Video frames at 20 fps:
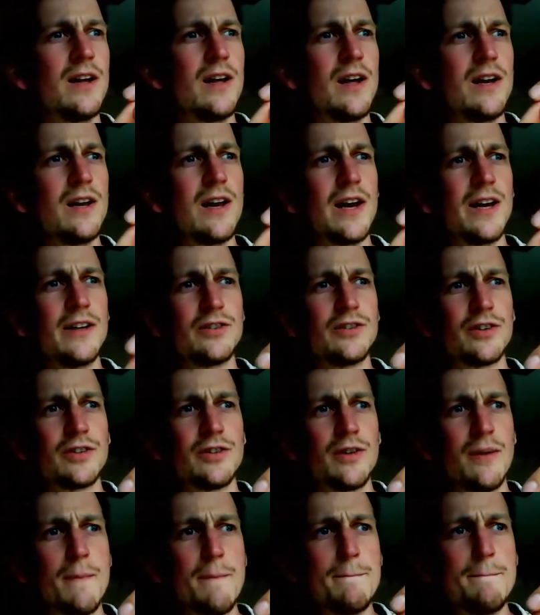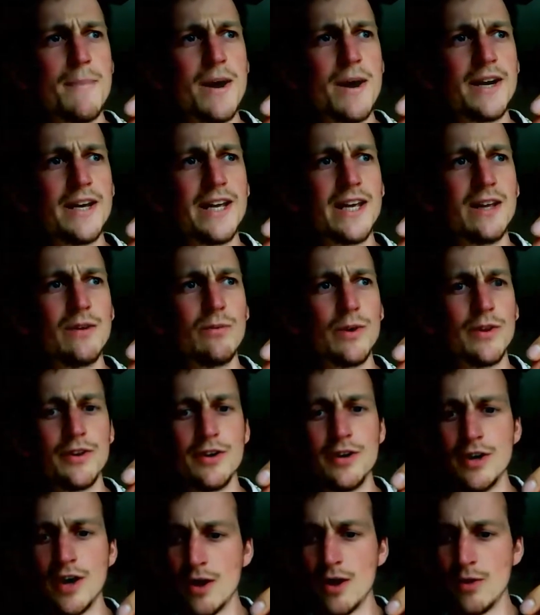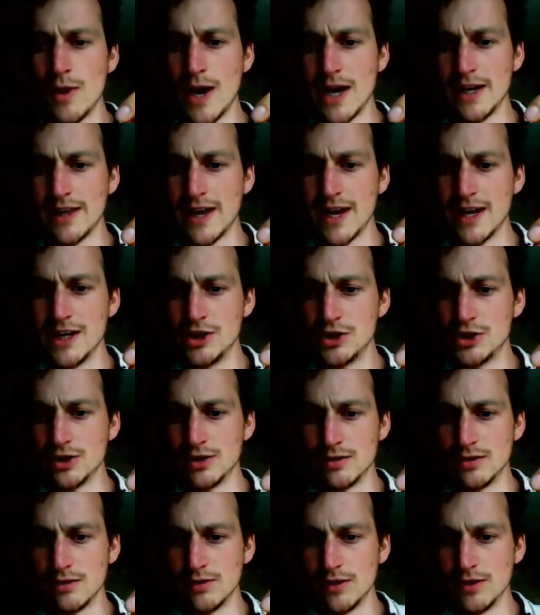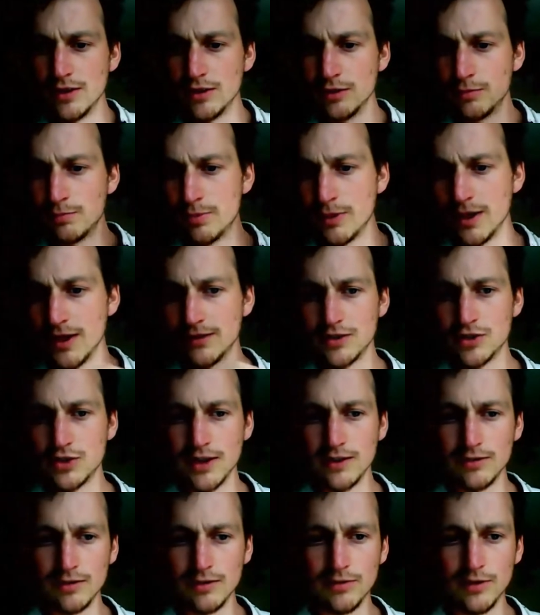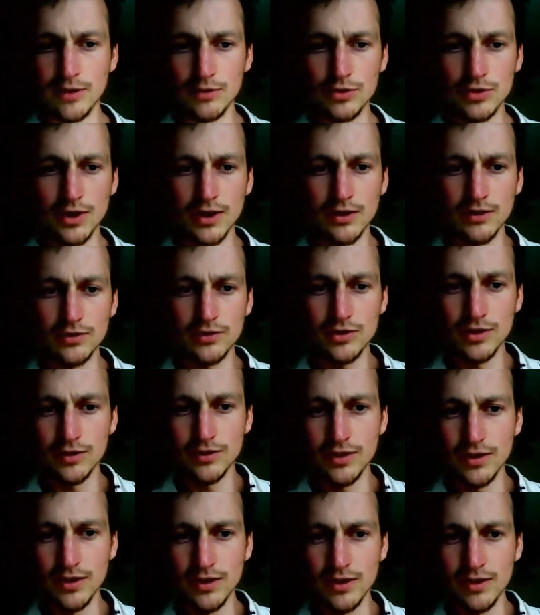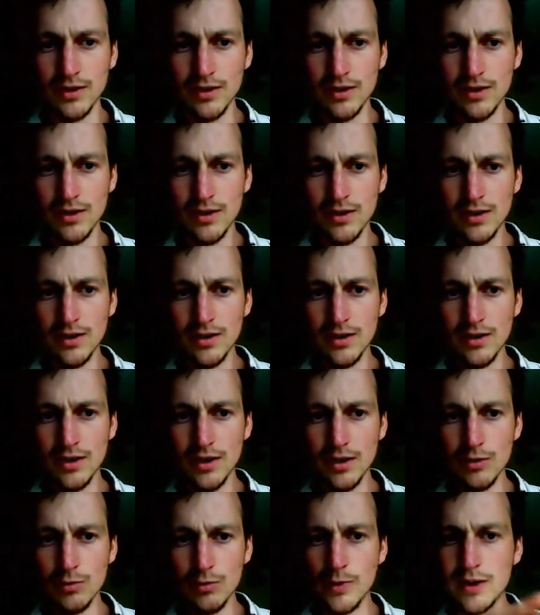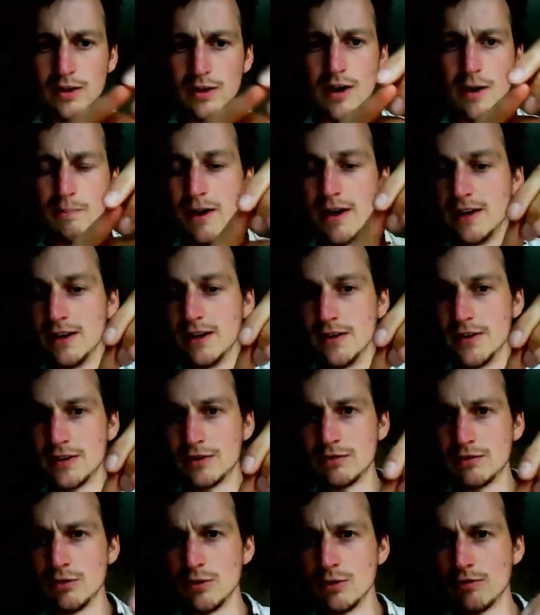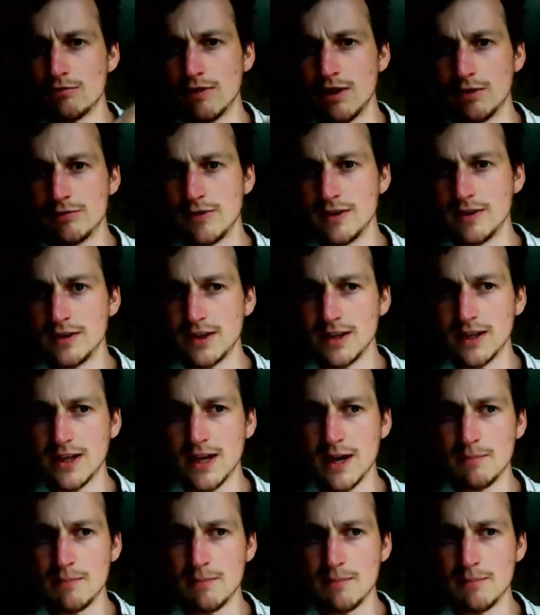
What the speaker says: like just money with no allocation that's put into Change the Future as just and we could like pilot this through a crowdfunding